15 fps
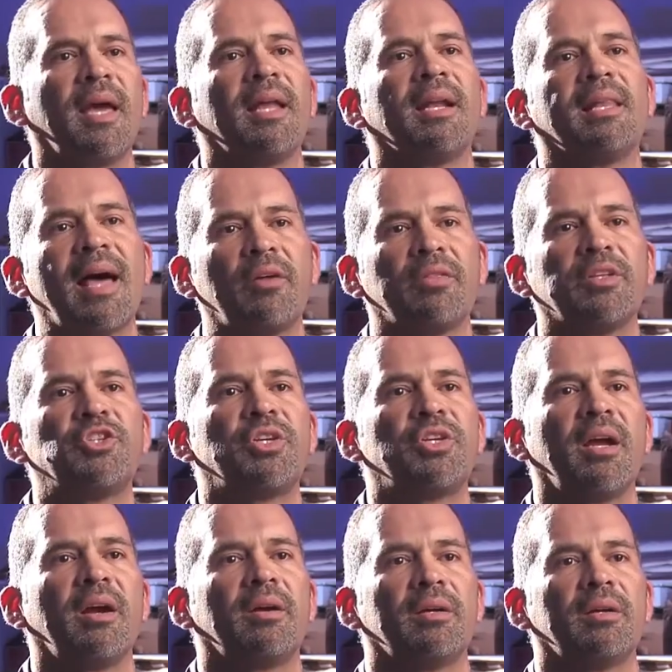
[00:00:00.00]
and allow the
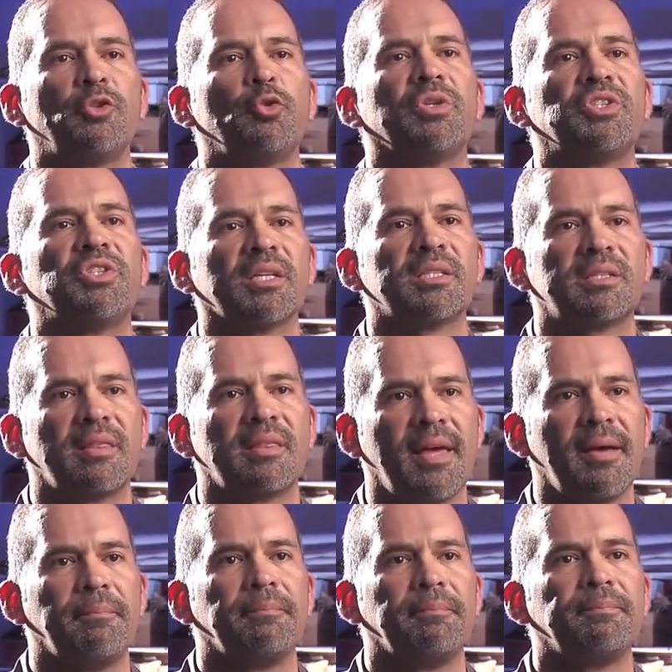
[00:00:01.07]
chair to adjust to
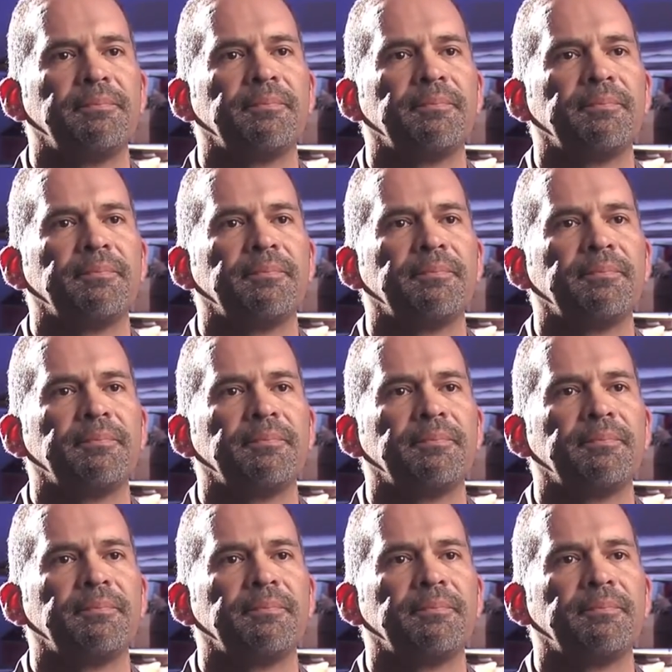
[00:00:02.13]
them.